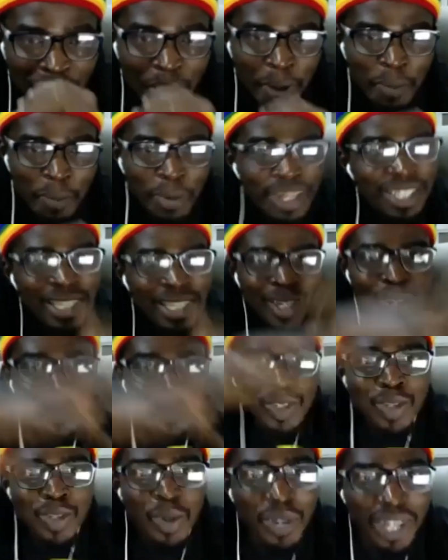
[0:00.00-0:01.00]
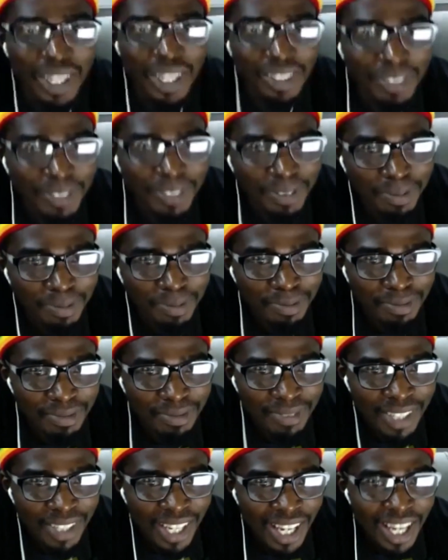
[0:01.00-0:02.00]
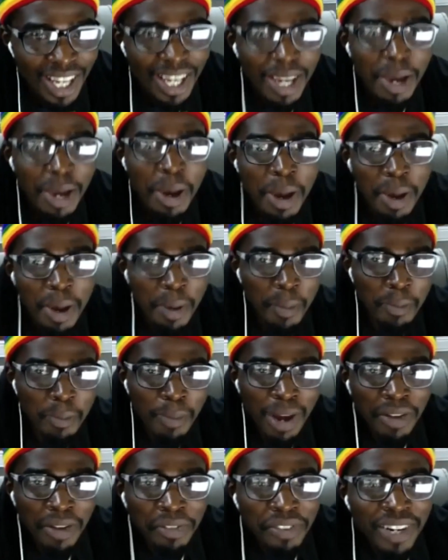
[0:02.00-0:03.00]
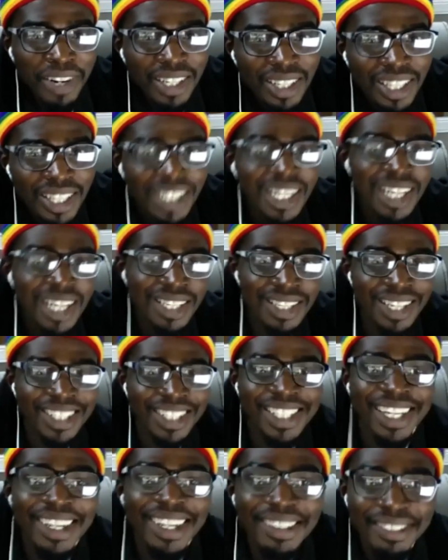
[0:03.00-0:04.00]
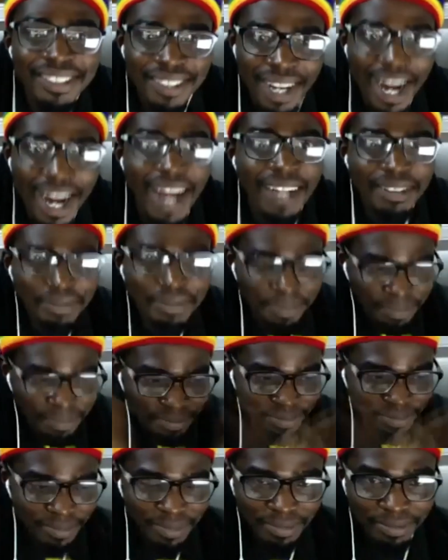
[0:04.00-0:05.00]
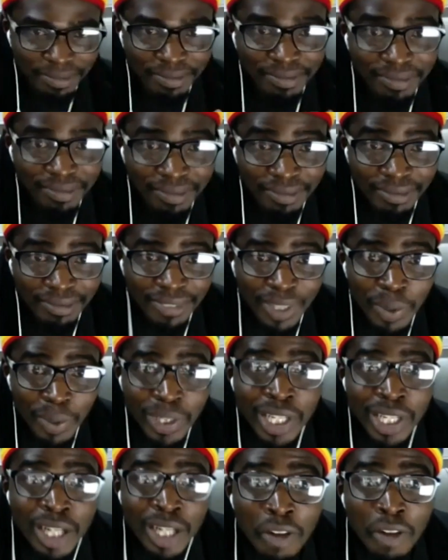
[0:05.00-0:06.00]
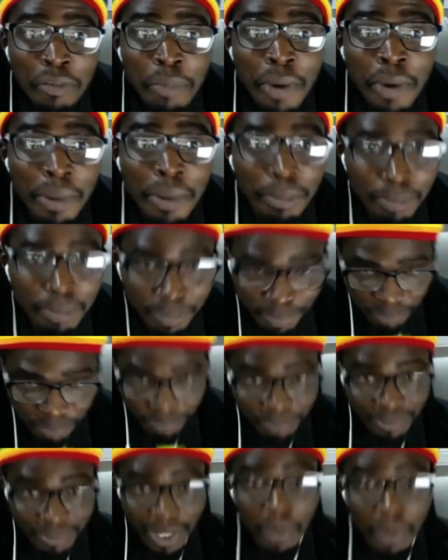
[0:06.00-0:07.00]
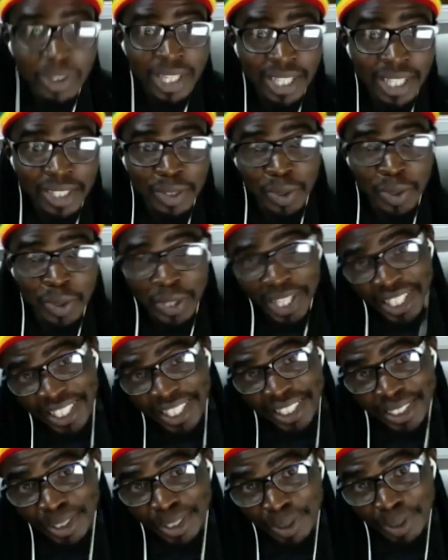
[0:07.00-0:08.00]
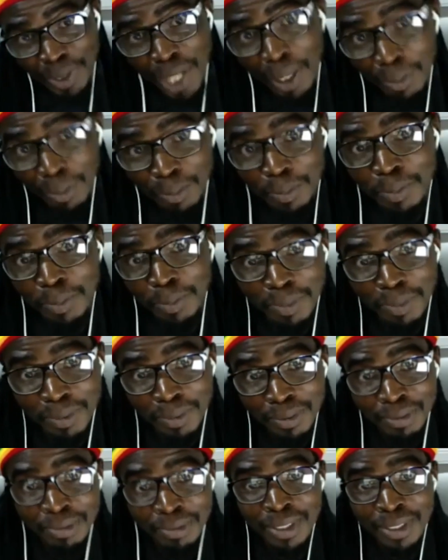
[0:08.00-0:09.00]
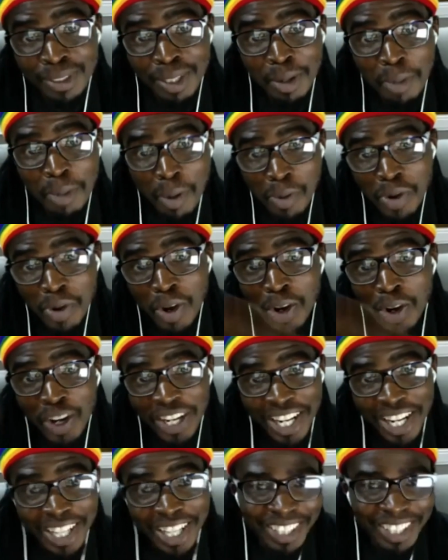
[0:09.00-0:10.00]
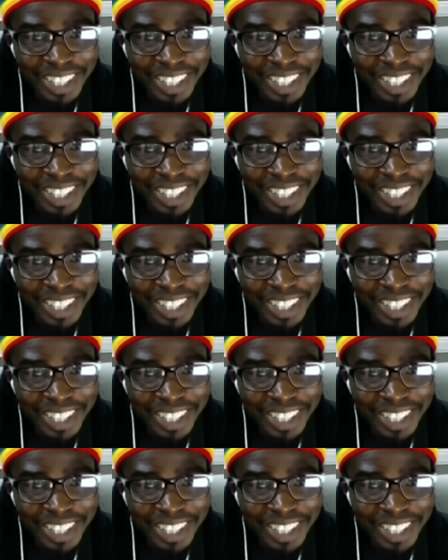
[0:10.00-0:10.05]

But it's a long story. My friend later snatched her with a love poem. That was how the story ended. But we'll not go there.